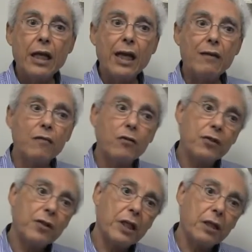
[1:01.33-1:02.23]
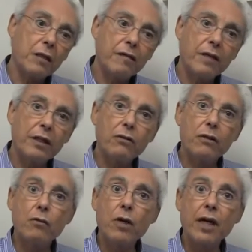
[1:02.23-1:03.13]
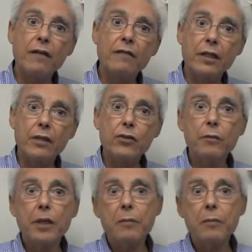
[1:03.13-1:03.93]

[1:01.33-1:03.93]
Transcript: And of course the girlfriend or the wife, it gets to be a